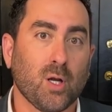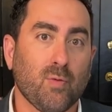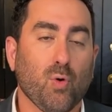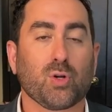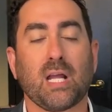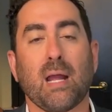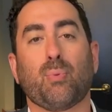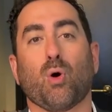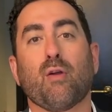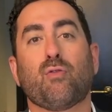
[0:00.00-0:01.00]
For
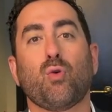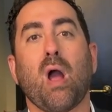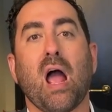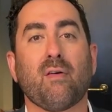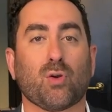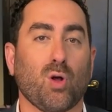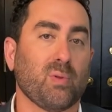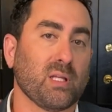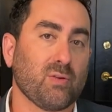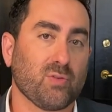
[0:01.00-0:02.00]
example, if you have a
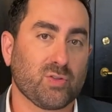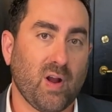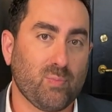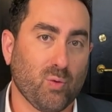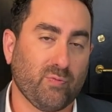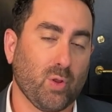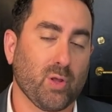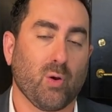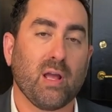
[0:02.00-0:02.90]
globally diversified portfolio,